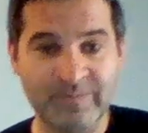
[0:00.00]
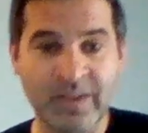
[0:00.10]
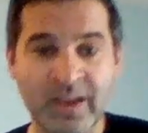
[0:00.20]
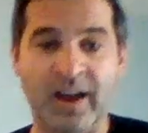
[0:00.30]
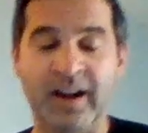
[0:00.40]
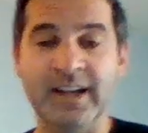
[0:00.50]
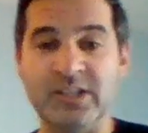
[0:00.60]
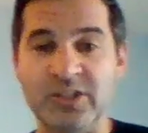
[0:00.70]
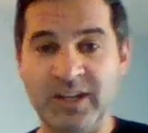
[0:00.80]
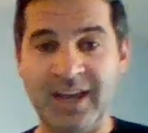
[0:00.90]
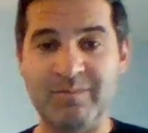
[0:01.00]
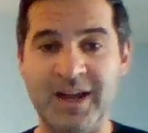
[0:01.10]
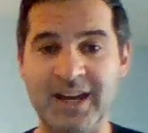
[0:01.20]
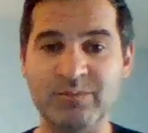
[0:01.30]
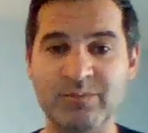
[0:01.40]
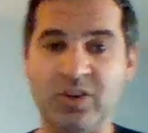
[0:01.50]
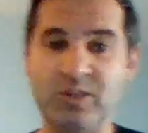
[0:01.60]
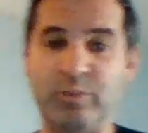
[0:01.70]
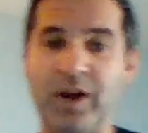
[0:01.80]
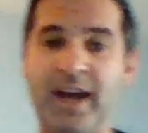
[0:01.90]
All right. So again, my name's Coach
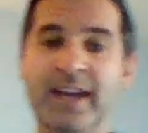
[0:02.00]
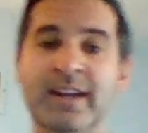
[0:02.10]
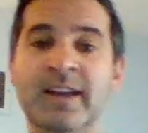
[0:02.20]
Brian.